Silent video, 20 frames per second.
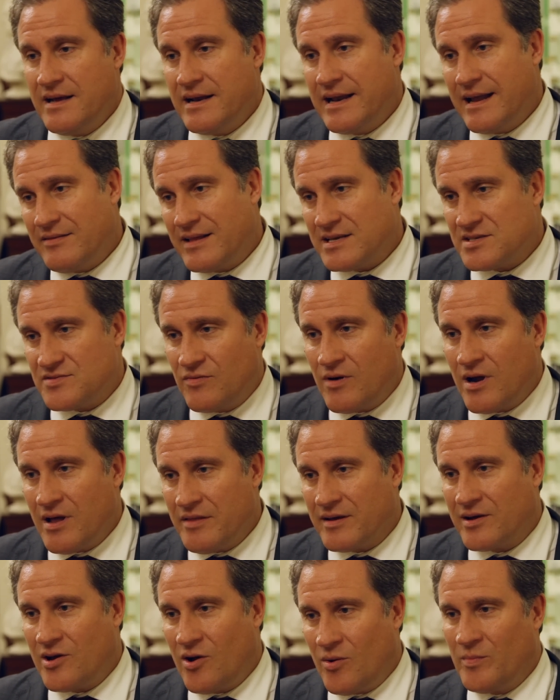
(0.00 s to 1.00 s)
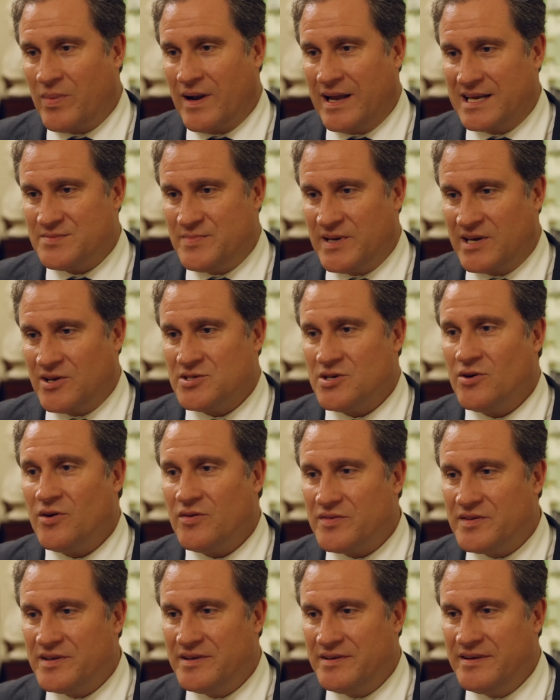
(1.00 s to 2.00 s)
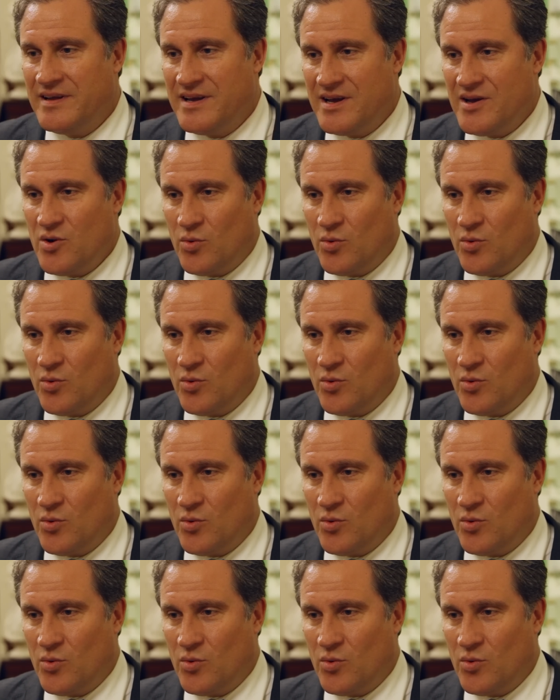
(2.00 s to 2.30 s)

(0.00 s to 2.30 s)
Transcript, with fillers: Now, that's rather complex because often